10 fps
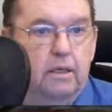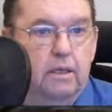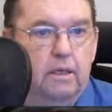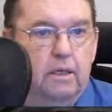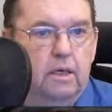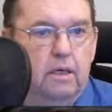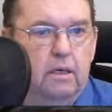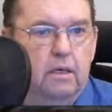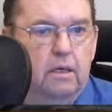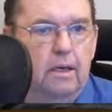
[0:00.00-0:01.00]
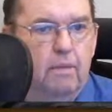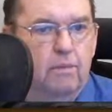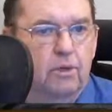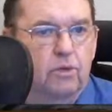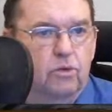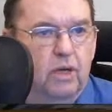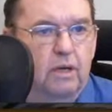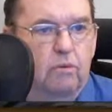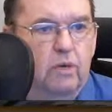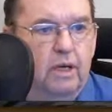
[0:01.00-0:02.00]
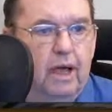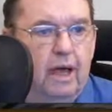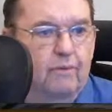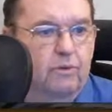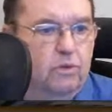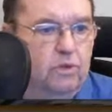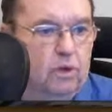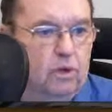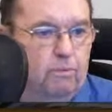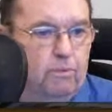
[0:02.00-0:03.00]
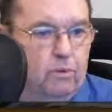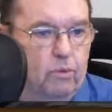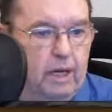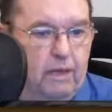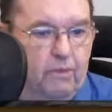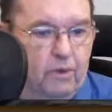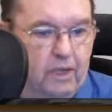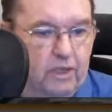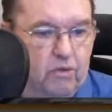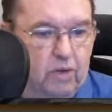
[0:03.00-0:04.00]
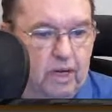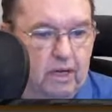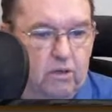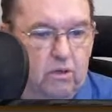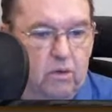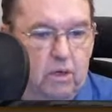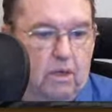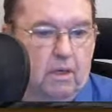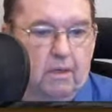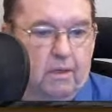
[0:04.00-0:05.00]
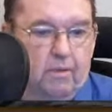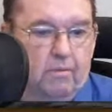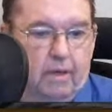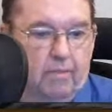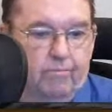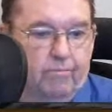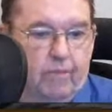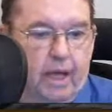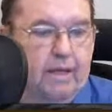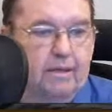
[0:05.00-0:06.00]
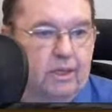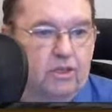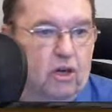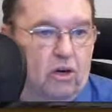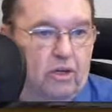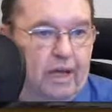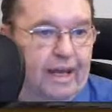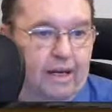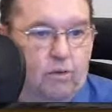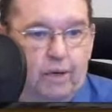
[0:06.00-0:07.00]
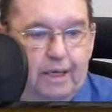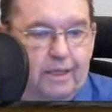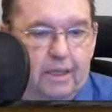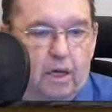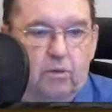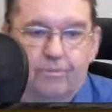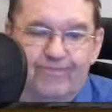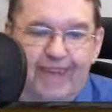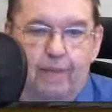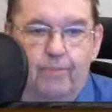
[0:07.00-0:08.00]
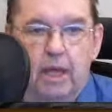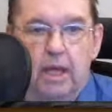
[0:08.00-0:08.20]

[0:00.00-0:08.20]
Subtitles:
the Lemon train will have to stop and wait for this train to end the yard anyway. So, yeah.